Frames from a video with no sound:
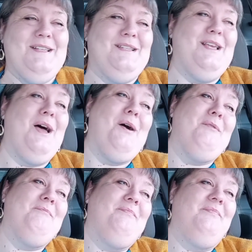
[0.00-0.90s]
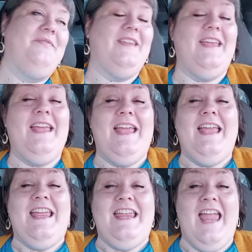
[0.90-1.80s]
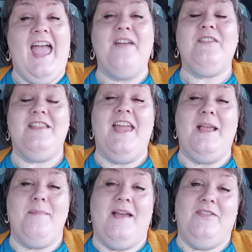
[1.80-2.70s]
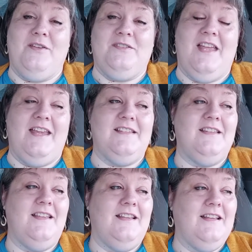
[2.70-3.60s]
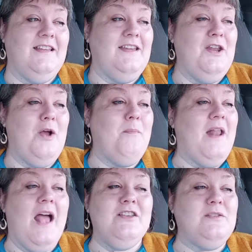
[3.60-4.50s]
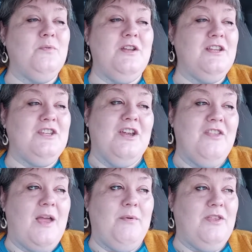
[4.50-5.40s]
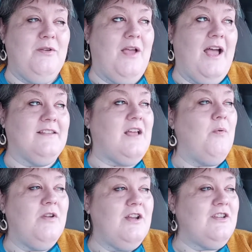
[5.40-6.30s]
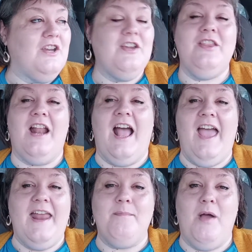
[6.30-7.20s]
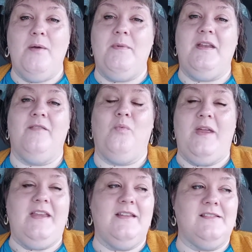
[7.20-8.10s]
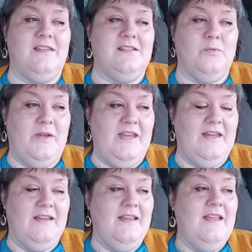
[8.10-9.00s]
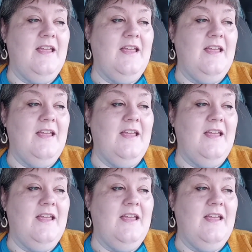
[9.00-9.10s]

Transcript: So you have to think about those things. You know, but I just wanted to share that with you guys. I wanted to share you that I had a moment of weakness this week